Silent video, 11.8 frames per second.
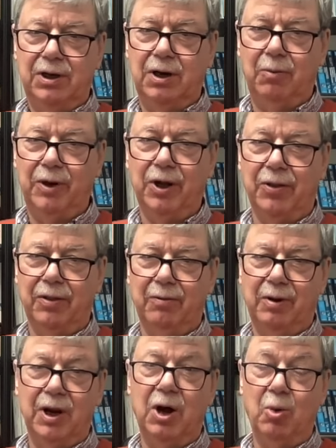and we're not
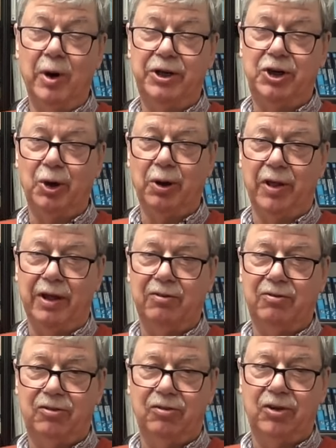we're a long way short of
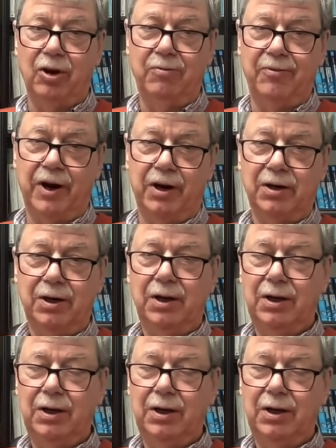that so far.